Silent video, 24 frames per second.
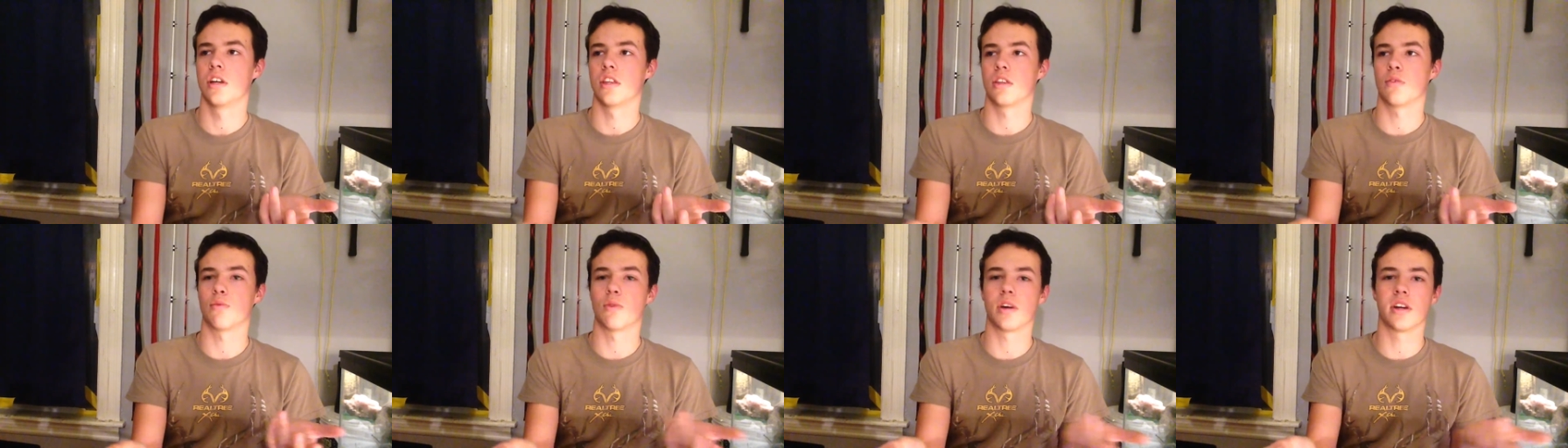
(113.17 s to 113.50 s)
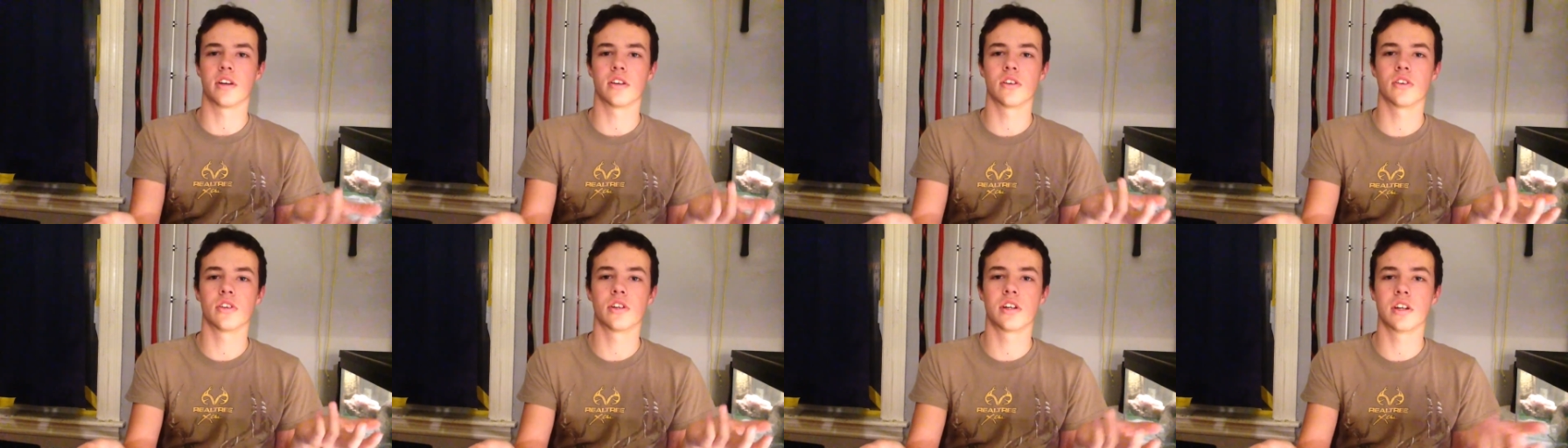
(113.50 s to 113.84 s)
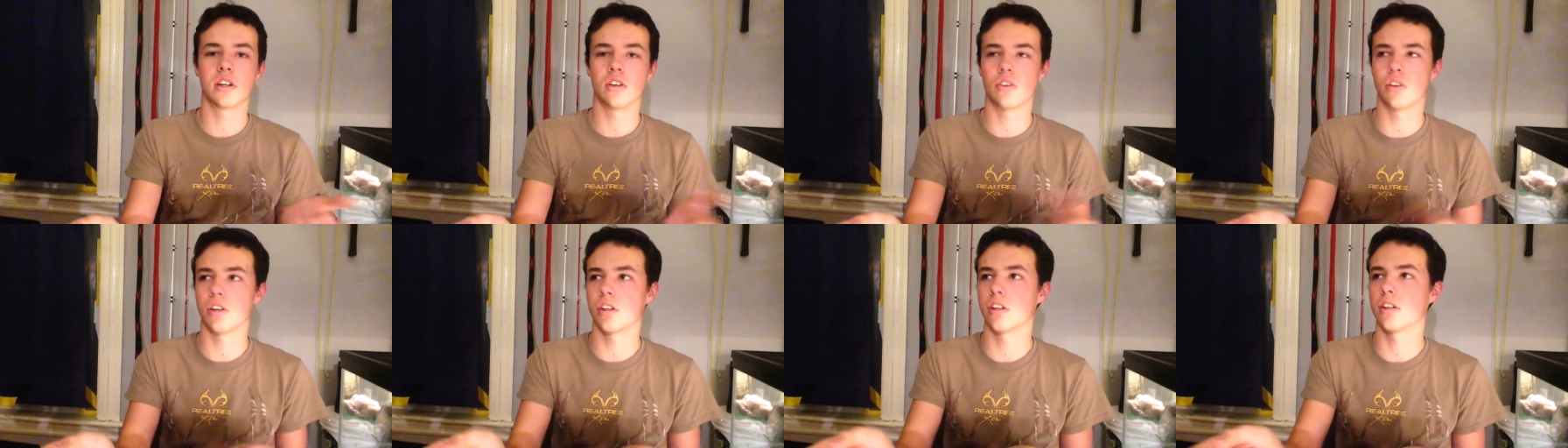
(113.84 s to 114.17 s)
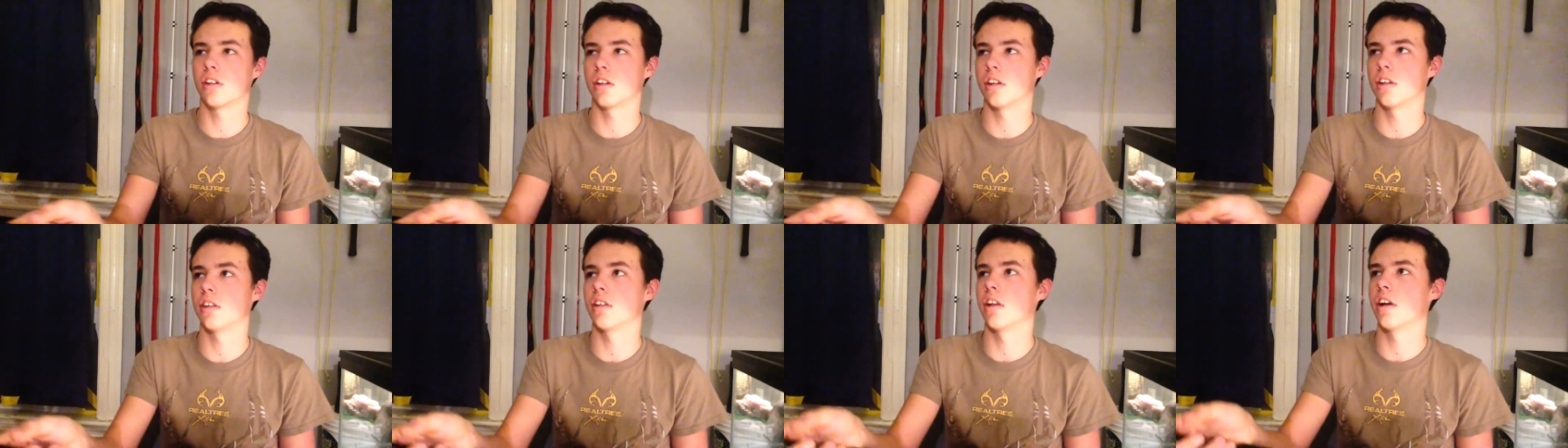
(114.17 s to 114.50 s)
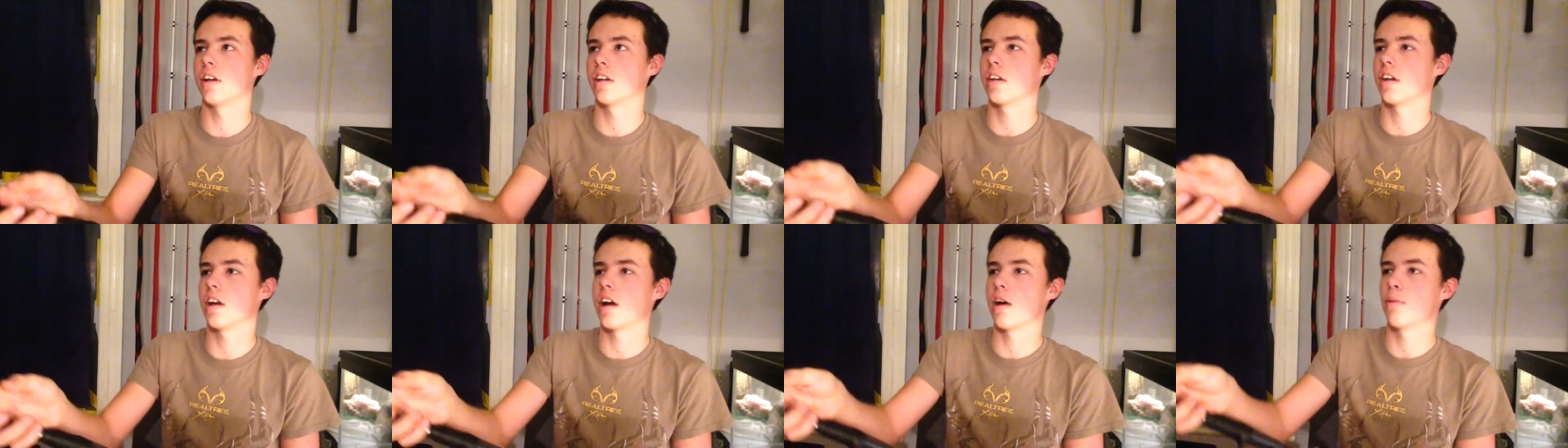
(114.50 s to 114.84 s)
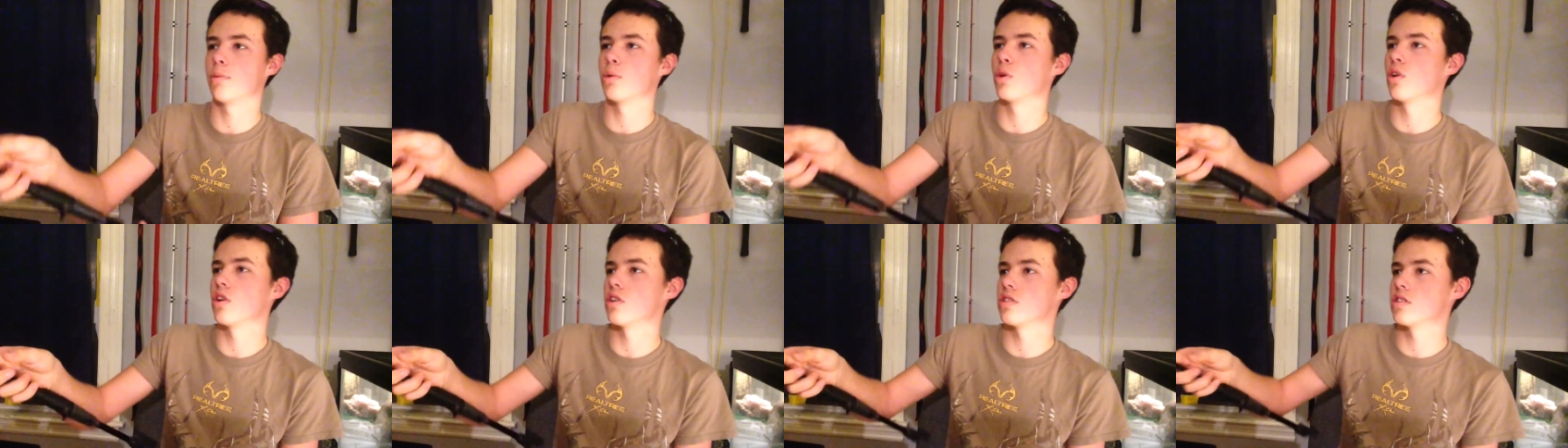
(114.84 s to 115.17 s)
the regular gearing in like an
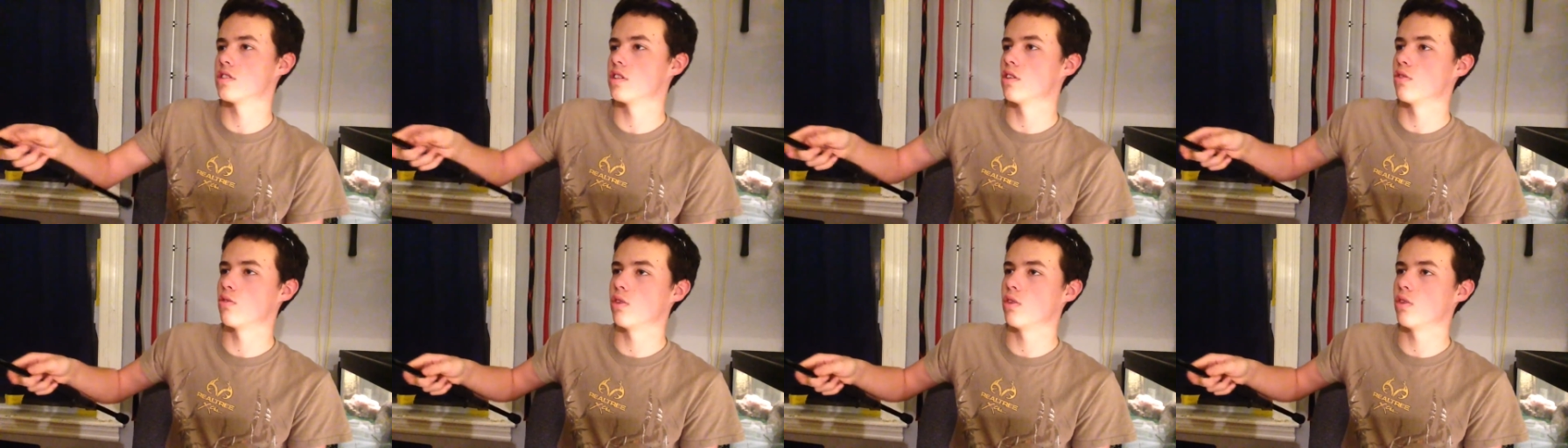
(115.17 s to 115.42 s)
Abu Garcia